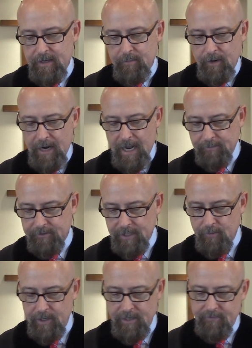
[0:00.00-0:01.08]
Perhaps
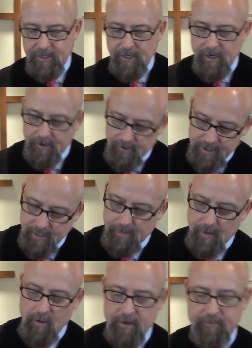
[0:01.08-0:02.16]
they would even hear him.
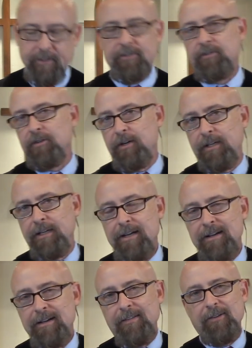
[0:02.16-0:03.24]
I wonder if he stood
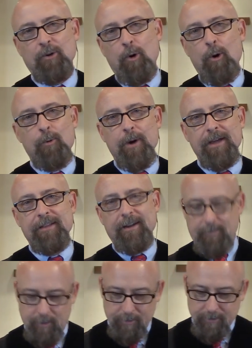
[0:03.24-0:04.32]
in the doorway
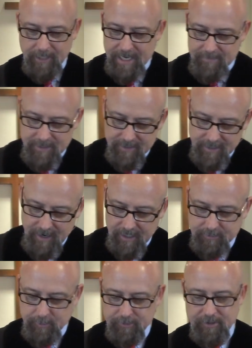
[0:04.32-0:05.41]
there proclaiming the
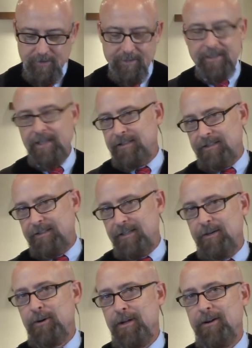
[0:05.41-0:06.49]
gospel so that they could
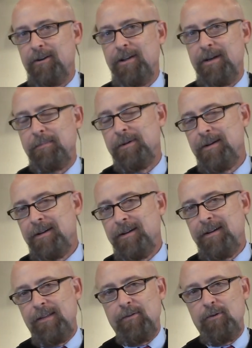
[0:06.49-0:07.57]
still hear him
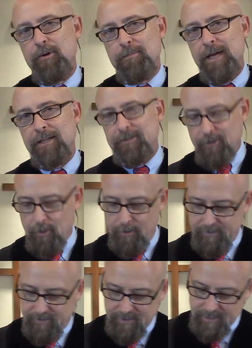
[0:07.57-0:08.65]
in the room next door
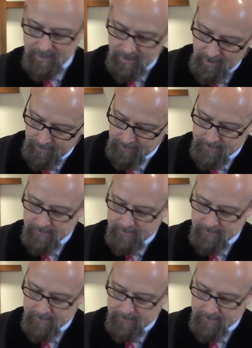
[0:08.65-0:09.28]
in the synagogue.